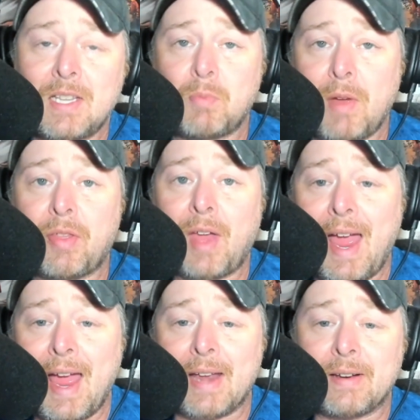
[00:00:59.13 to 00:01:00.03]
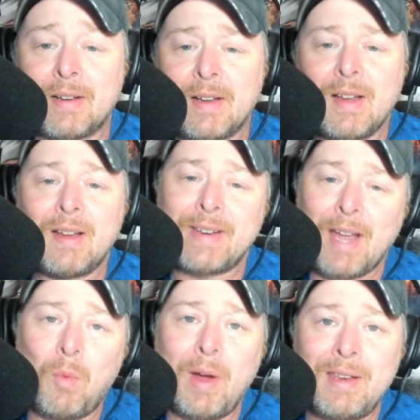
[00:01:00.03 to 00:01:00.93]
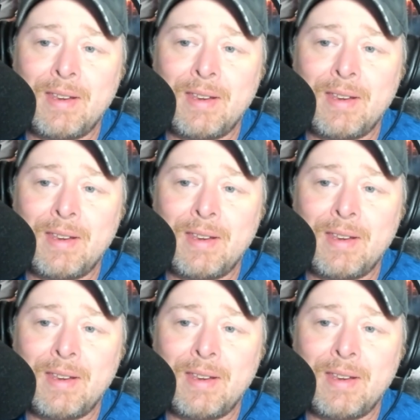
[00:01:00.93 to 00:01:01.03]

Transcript: Smith had. Now, we